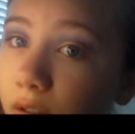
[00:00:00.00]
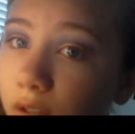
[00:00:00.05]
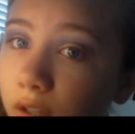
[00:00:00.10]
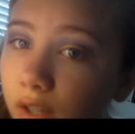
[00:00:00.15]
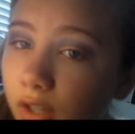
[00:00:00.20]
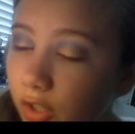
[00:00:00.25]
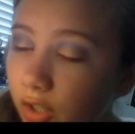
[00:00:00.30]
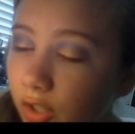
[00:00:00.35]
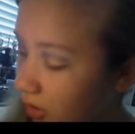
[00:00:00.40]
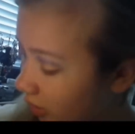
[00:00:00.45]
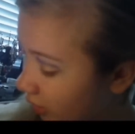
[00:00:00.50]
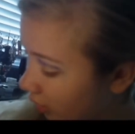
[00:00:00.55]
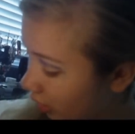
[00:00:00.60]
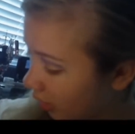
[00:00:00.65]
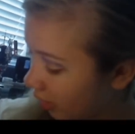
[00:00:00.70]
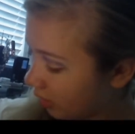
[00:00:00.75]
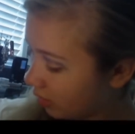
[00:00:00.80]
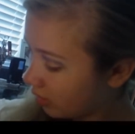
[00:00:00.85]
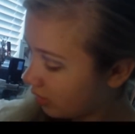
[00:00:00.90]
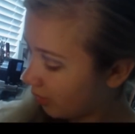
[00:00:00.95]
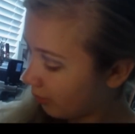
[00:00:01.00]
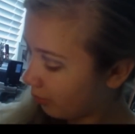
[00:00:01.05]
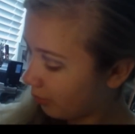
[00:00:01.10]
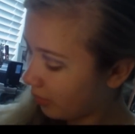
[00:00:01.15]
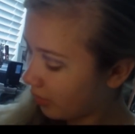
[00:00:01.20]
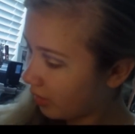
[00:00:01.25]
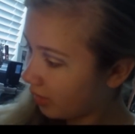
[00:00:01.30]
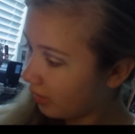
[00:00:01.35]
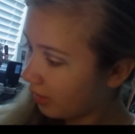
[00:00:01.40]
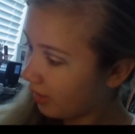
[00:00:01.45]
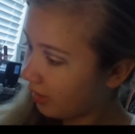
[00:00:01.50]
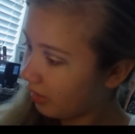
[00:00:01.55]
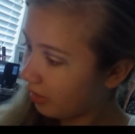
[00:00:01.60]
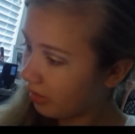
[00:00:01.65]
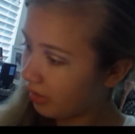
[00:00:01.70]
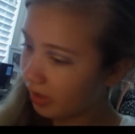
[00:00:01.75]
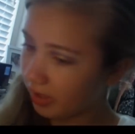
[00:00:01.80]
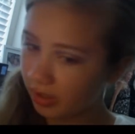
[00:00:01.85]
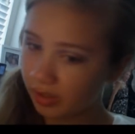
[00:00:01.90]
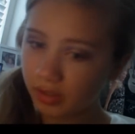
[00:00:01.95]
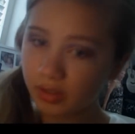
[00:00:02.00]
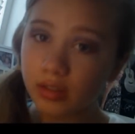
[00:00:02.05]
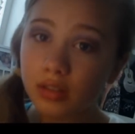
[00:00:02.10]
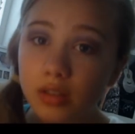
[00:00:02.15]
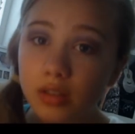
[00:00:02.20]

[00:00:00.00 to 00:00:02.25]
it should look something like this.